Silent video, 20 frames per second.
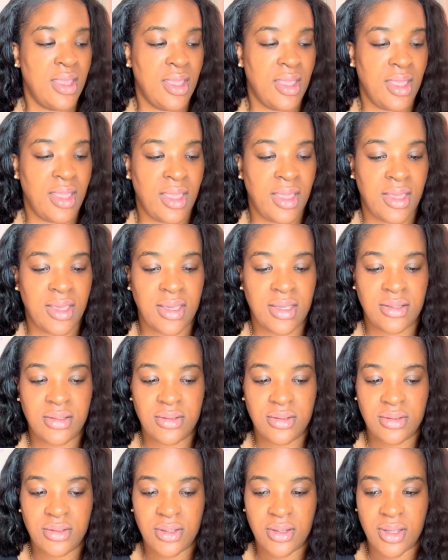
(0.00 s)

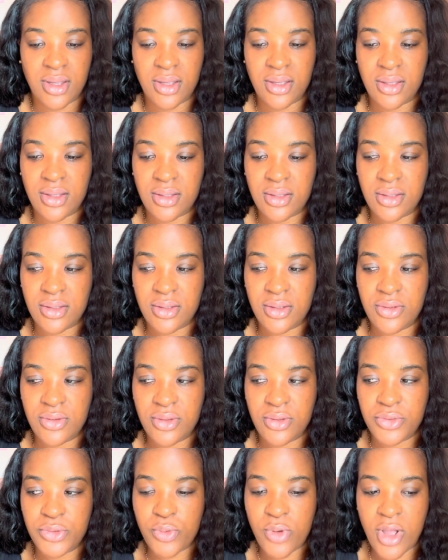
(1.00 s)
And
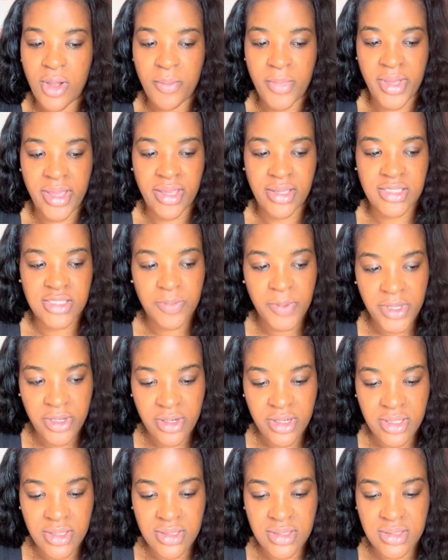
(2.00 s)
throughout my
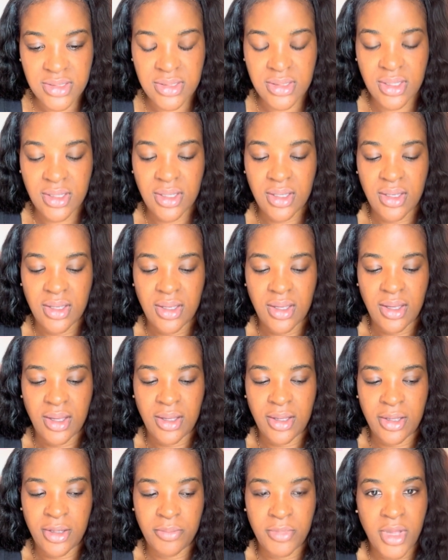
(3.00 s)
experience,
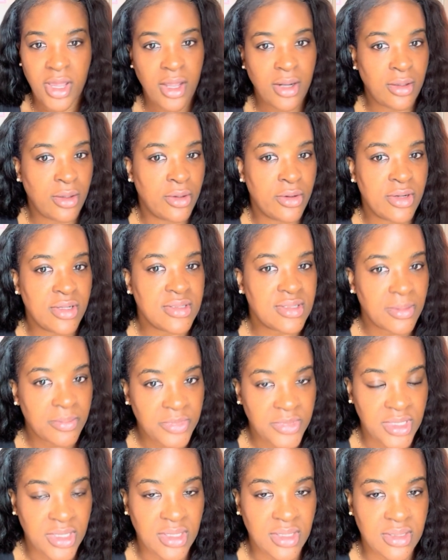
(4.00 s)
I learned some
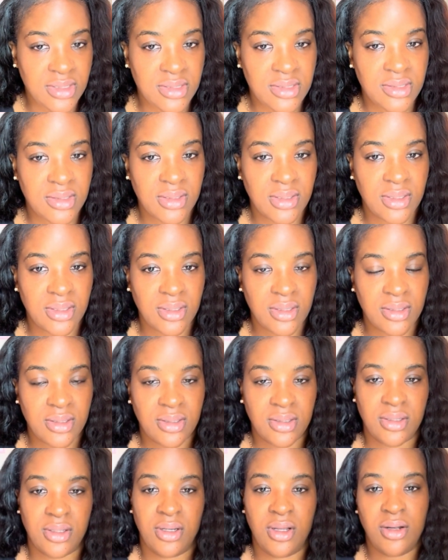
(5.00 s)
things
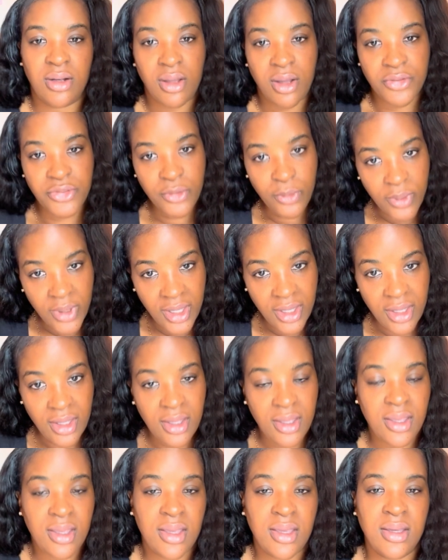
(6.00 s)
along the way,
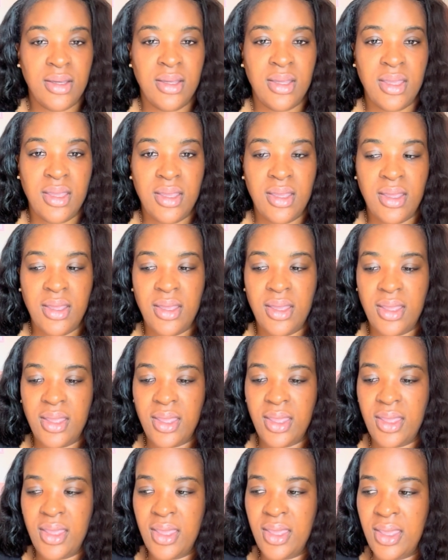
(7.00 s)

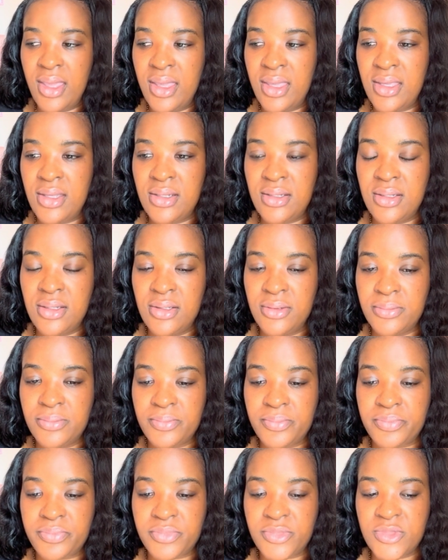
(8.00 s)
and
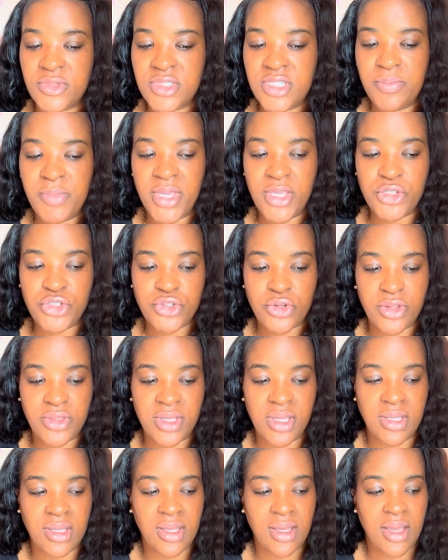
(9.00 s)
to make sure
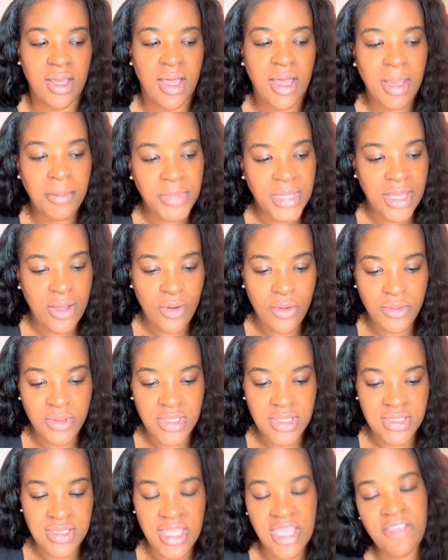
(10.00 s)
that I'm not only
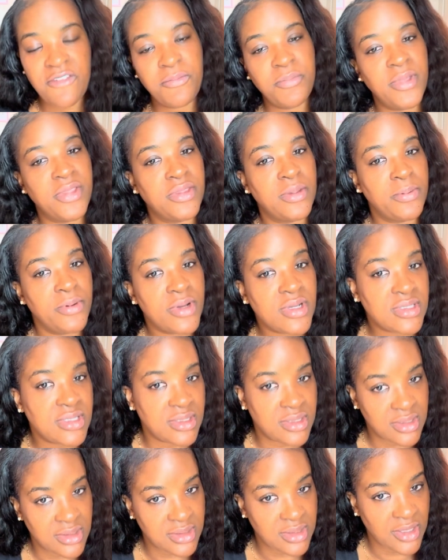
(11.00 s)
safe, but the person
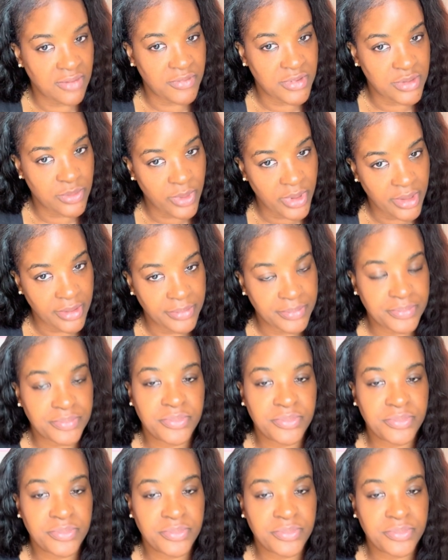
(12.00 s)
is safe as well.